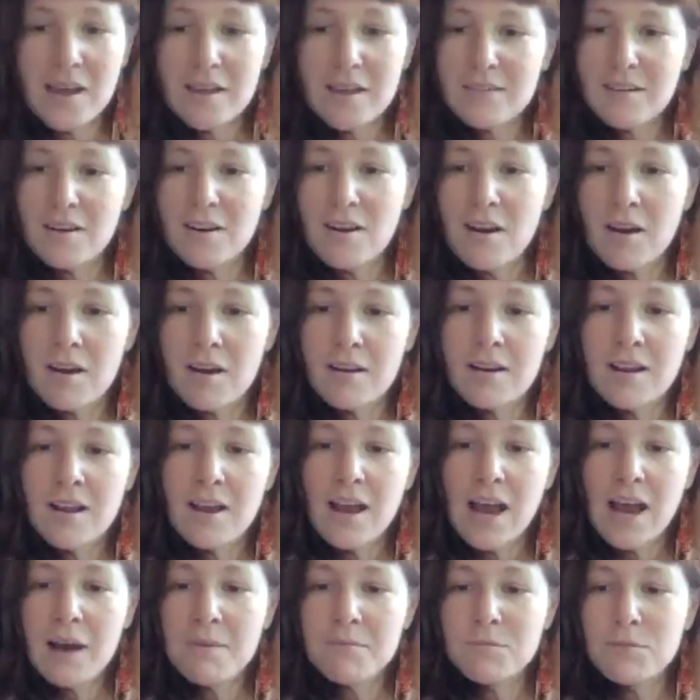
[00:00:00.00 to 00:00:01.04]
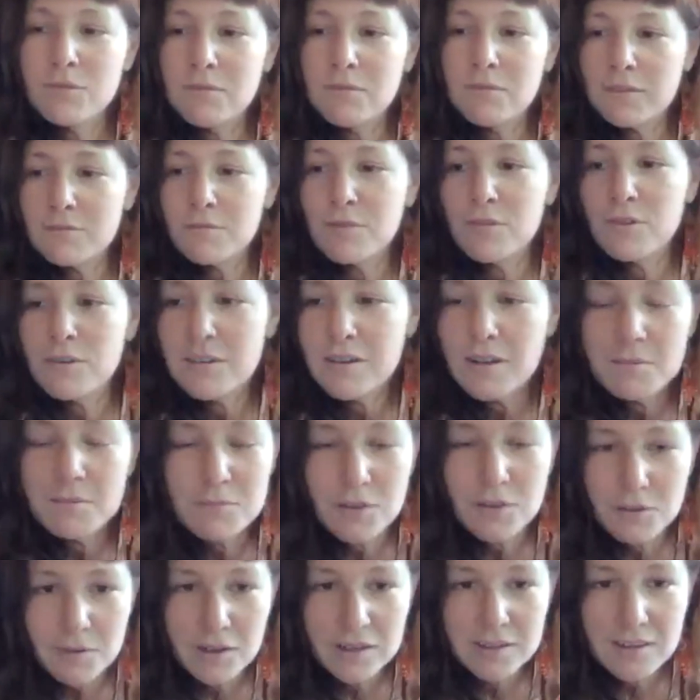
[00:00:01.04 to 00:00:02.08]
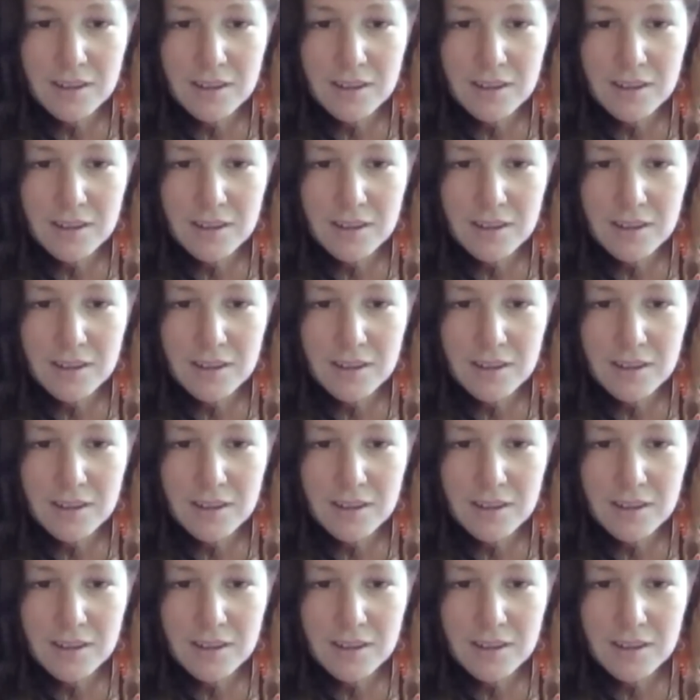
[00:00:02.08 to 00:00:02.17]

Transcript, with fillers: nothing on. I'm moving forward. I'm going to write